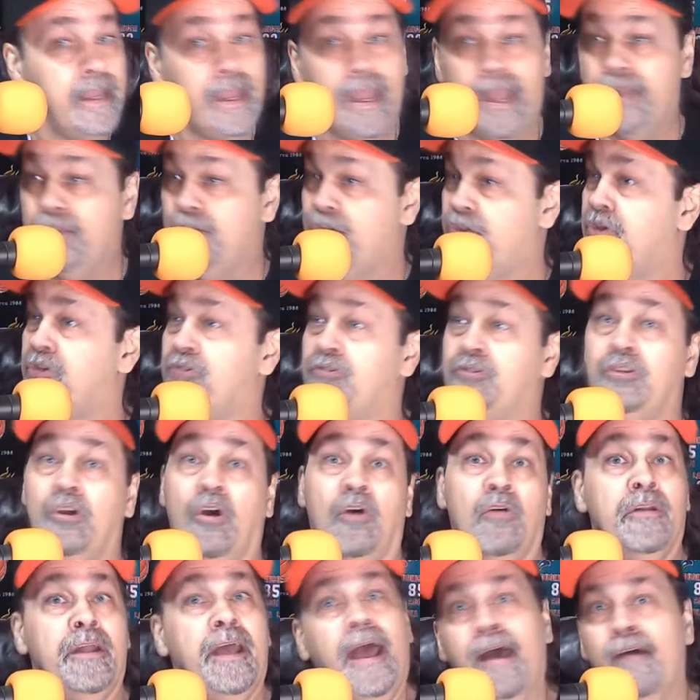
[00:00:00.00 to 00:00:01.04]
and you
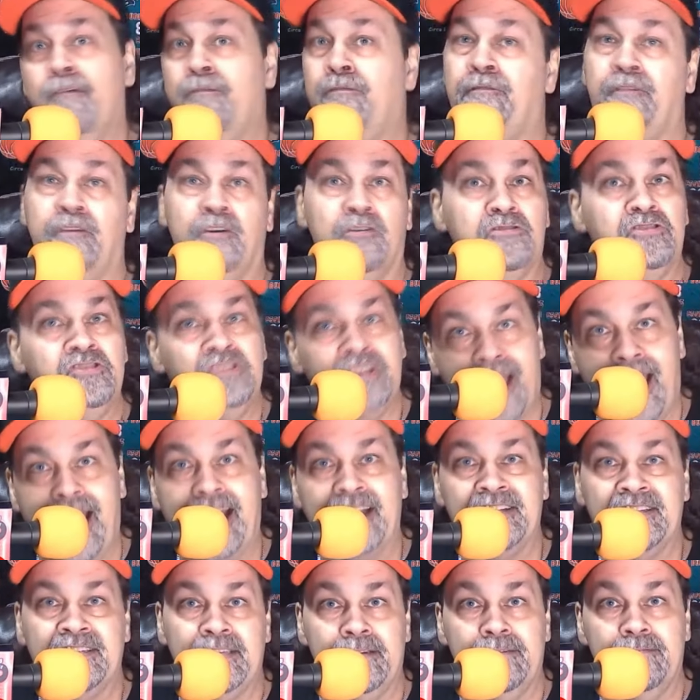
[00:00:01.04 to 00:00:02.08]
don't have Phil
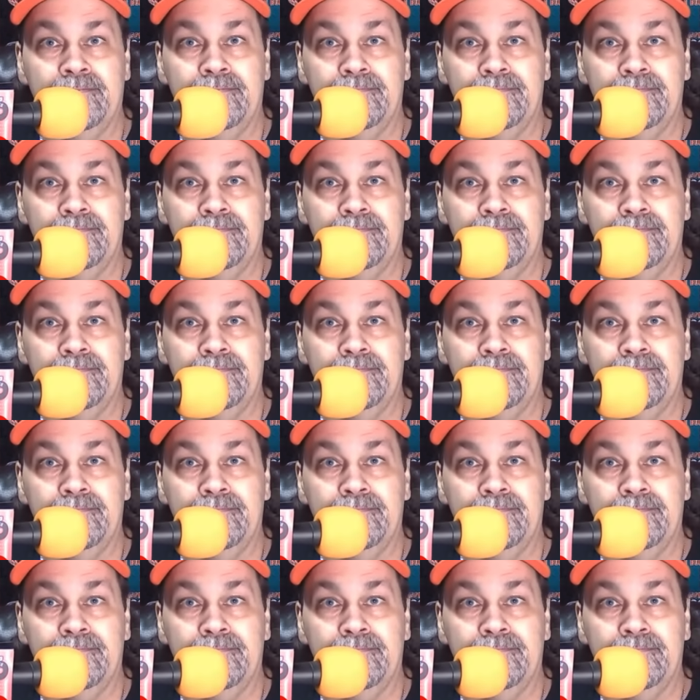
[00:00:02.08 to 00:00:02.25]
Jackson.